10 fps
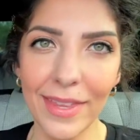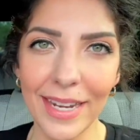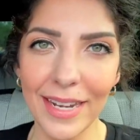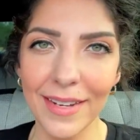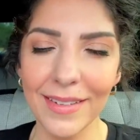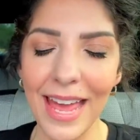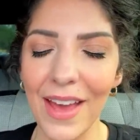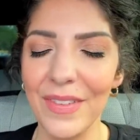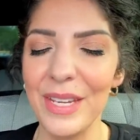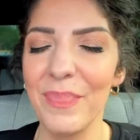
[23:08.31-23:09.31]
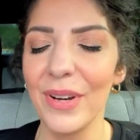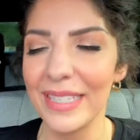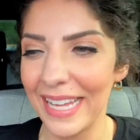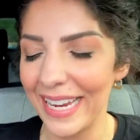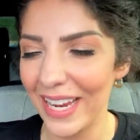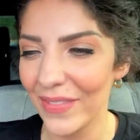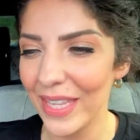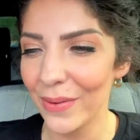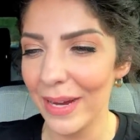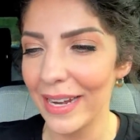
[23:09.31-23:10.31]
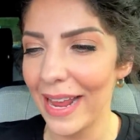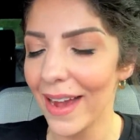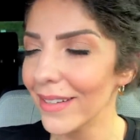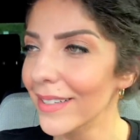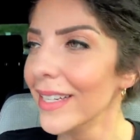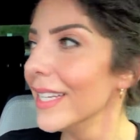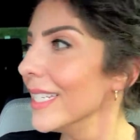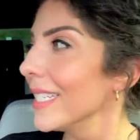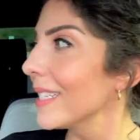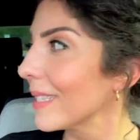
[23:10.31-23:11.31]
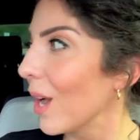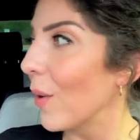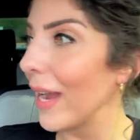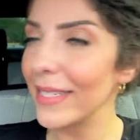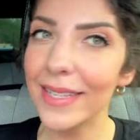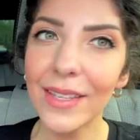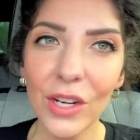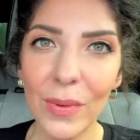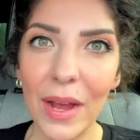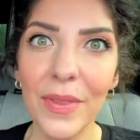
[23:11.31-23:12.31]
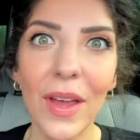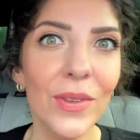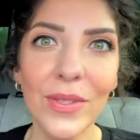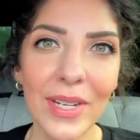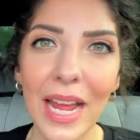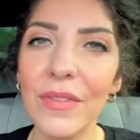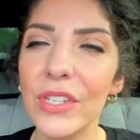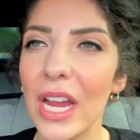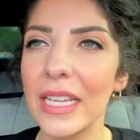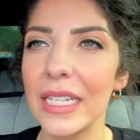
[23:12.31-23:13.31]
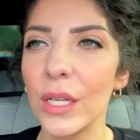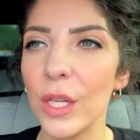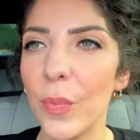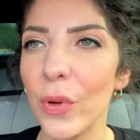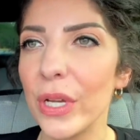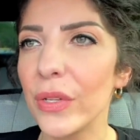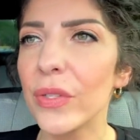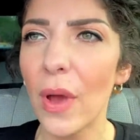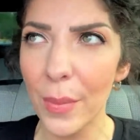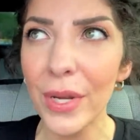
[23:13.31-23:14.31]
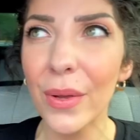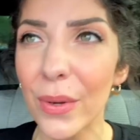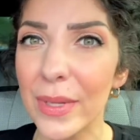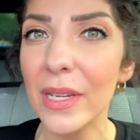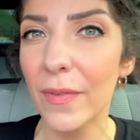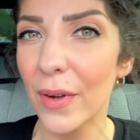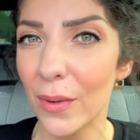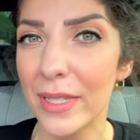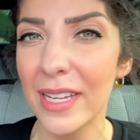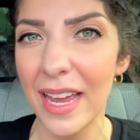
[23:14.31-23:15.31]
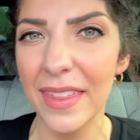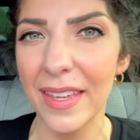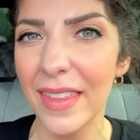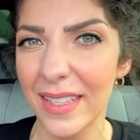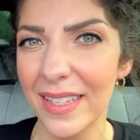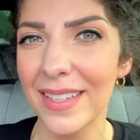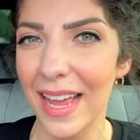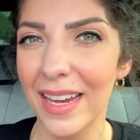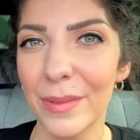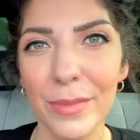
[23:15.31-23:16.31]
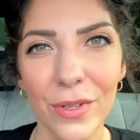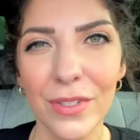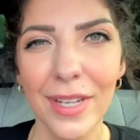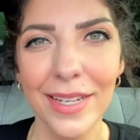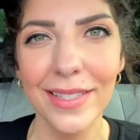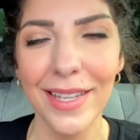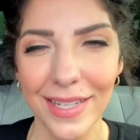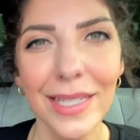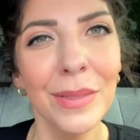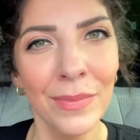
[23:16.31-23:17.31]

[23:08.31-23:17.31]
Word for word: They didn't have any birthday gifts. They ran out. So I did look around. They also didn't have the Jaclyn Hill lip oils. So I'm going to go to a different Ulta. I think that's a sign. Don't you guys think?